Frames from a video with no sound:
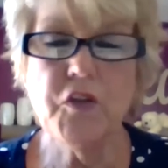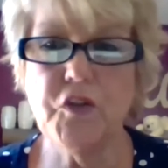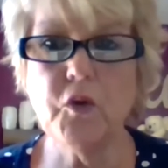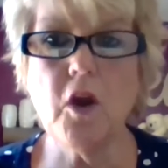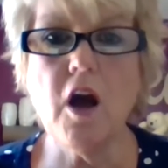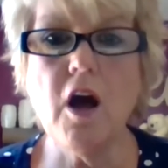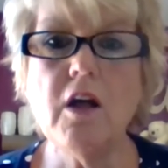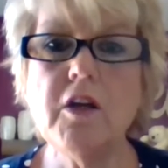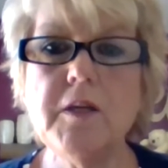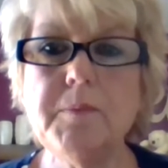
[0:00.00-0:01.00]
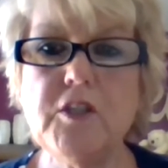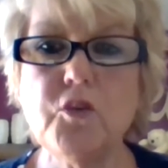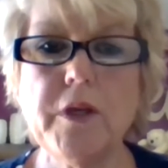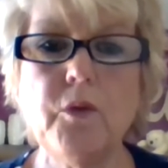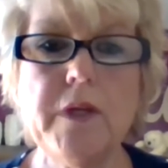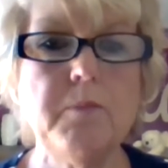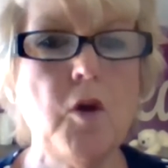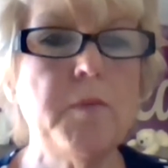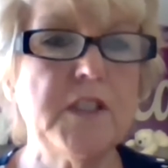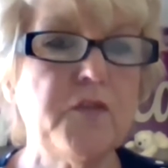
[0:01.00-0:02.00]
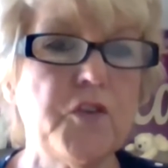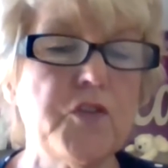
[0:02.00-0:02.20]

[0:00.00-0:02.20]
they're all going to be triggering moments for